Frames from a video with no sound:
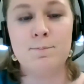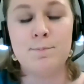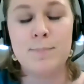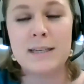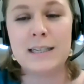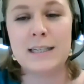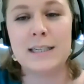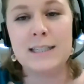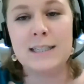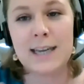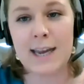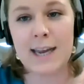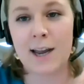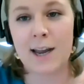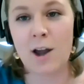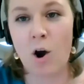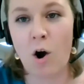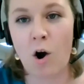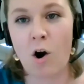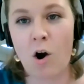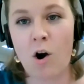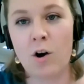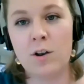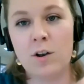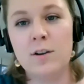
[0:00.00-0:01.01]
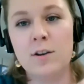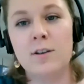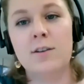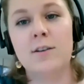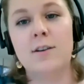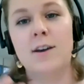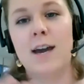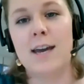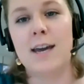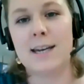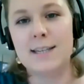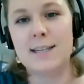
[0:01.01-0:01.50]
building on
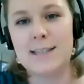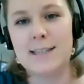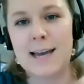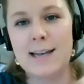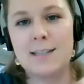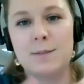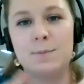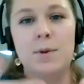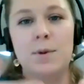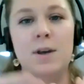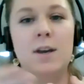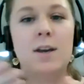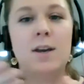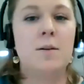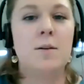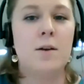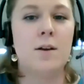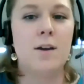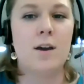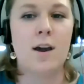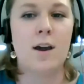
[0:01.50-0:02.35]
an assessment,